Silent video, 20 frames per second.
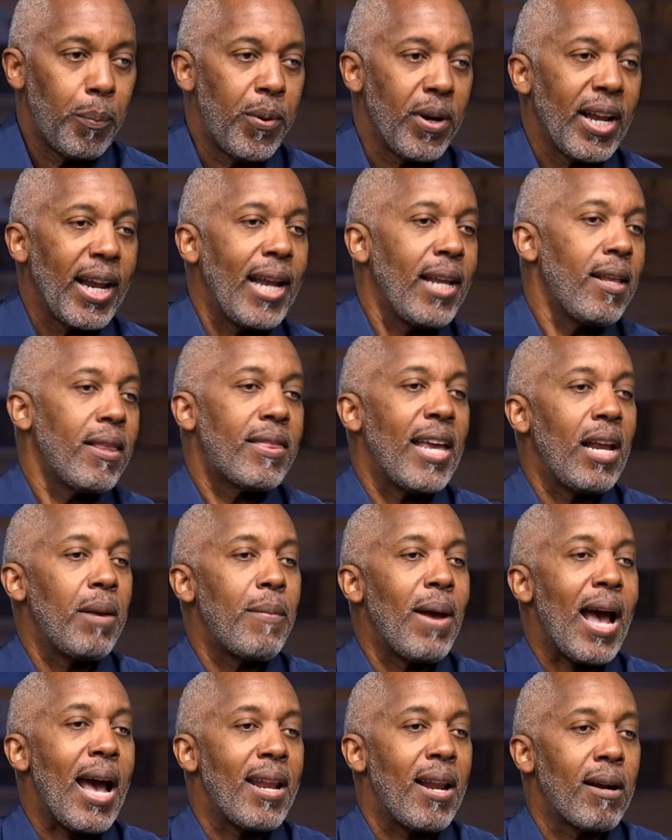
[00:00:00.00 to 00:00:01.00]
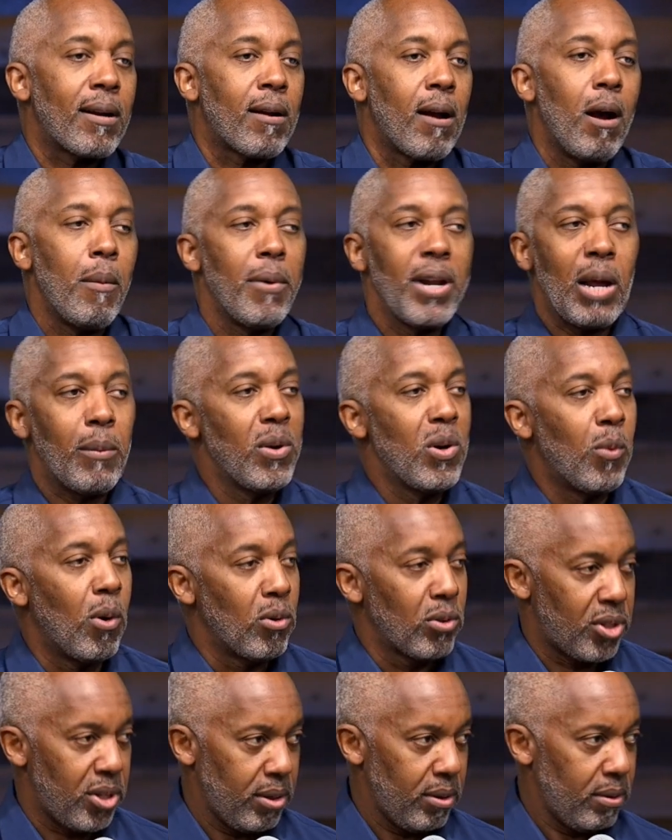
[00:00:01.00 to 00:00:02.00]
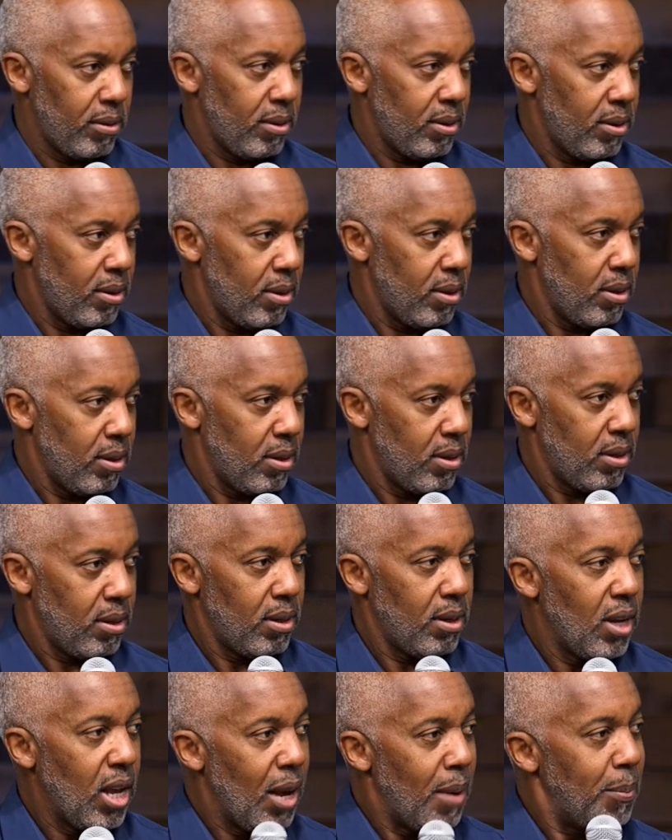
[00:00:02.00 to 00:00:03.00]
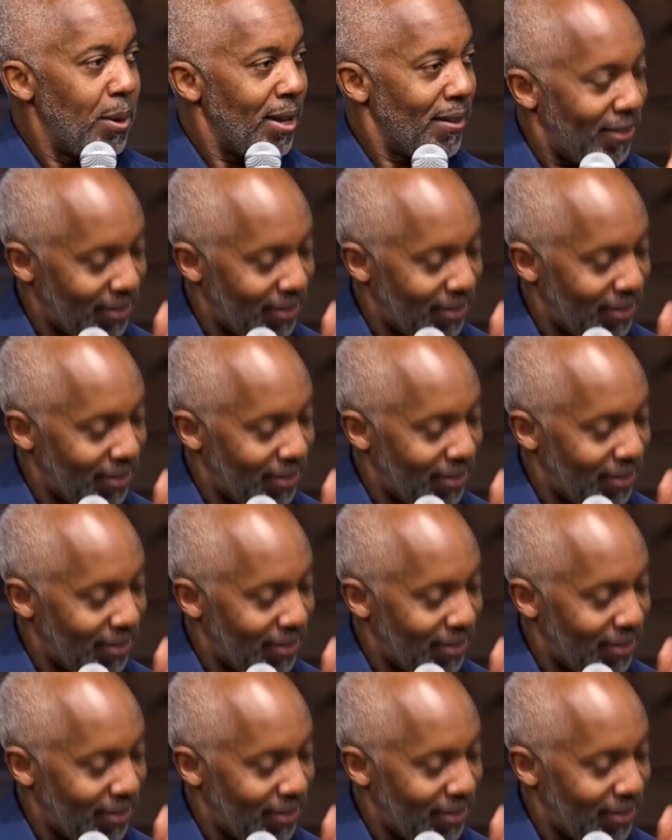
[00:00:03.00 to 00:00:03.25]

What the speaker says: put anything behind our comma that we want to. But